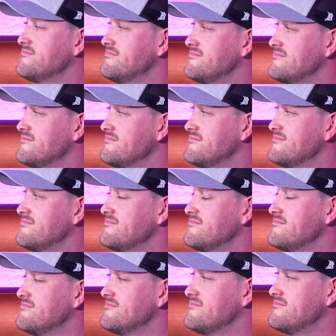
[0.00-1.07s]

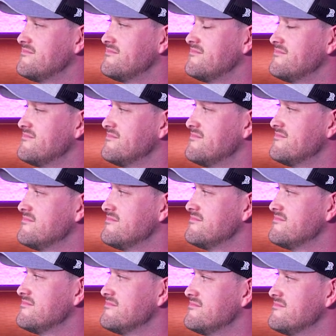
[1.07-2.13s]

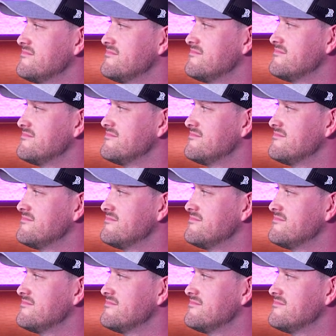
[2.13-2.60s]
This person isn't speaking.